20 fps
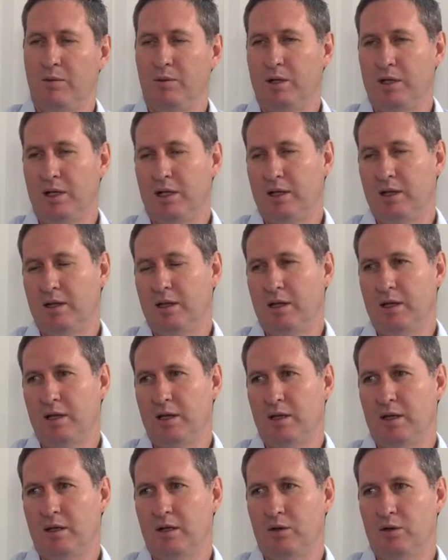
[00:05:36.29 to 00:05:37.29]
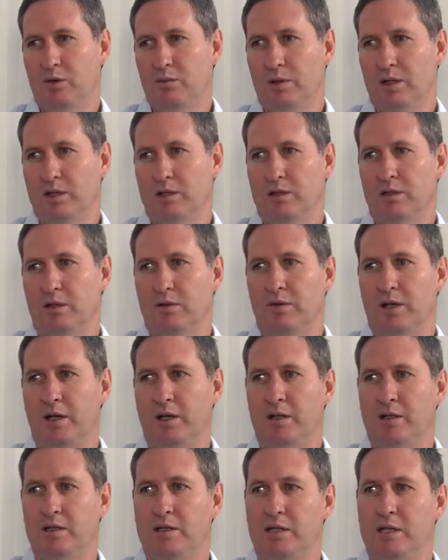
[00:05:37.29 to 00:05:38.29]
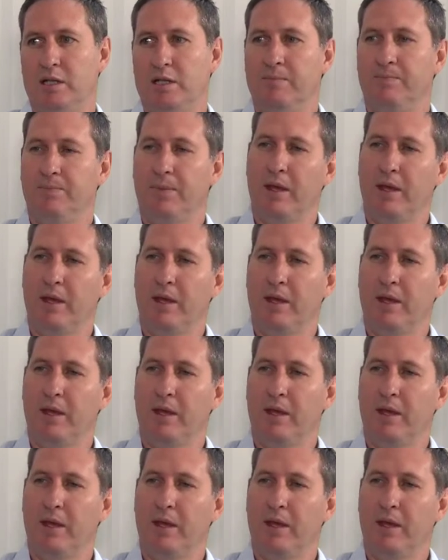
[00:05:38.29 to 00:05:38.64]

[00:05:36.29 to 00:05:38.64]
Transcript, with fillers: We need the, the new Minister of Energy